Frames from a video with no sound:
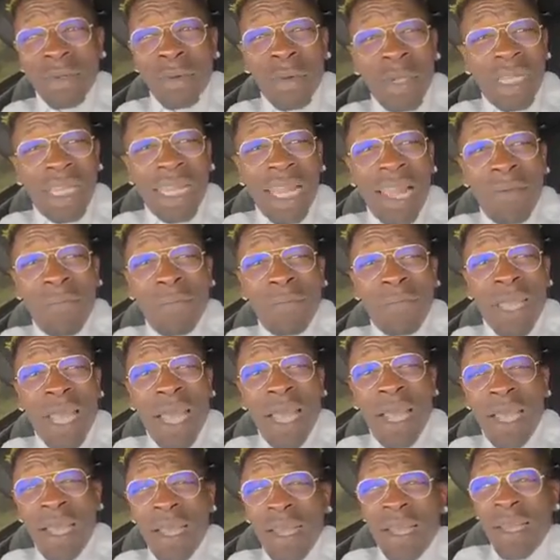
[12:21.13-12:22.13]
with
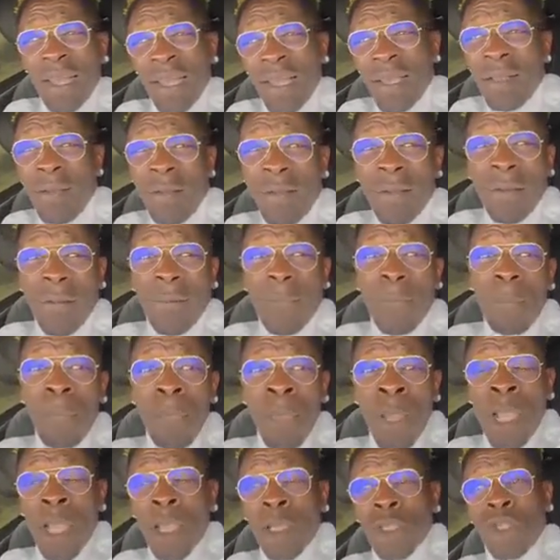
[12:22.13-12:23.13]
laughter.
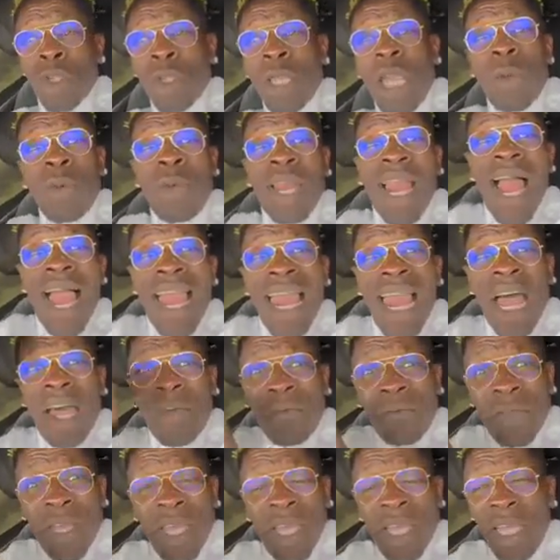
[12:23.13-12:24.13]
So that when I
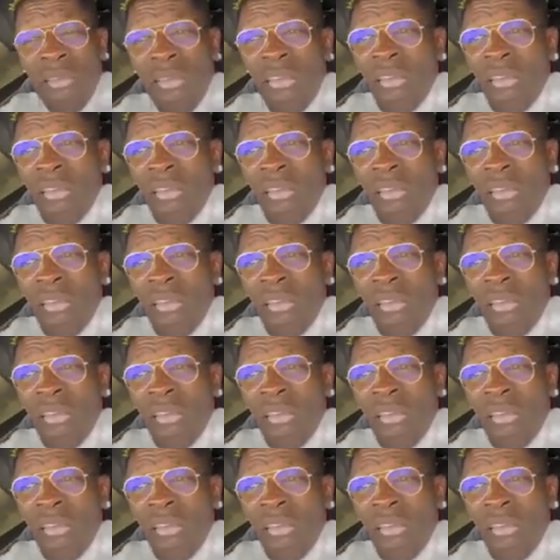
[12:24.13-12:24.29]
laugh,